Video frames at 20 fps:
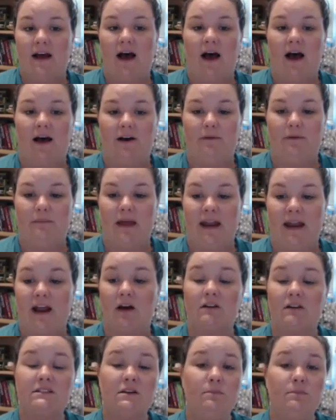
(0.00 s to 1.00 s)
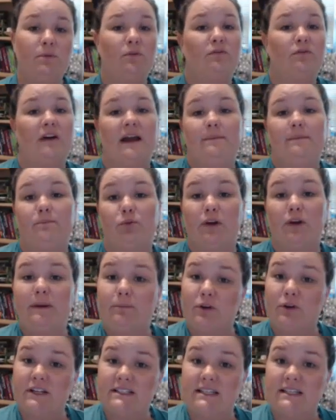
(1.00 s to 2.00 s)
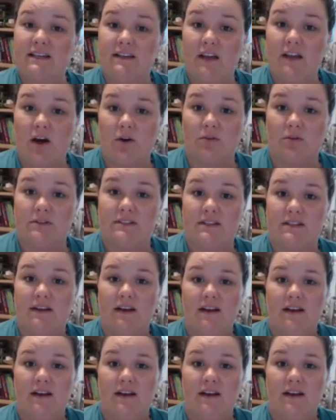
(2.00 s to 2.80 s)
And I also provide pre-printed notes.